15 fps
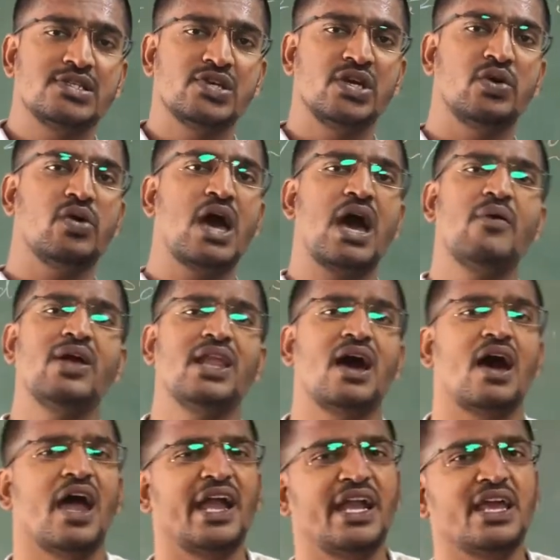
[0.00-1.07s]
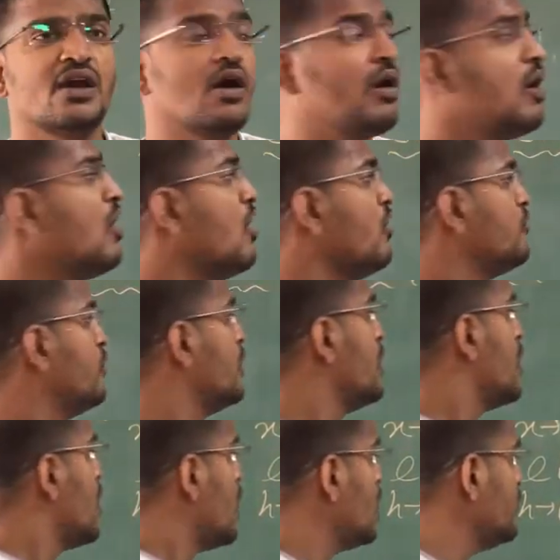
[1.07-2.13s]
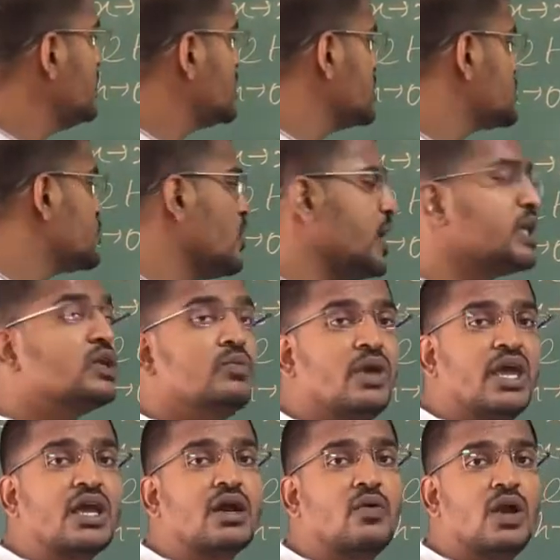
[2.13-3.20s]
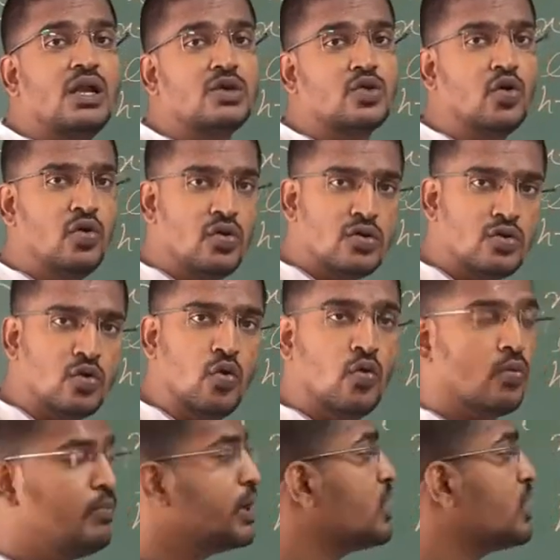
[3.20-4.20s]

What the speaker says: So you have an idea of how it is going to be equal to 2,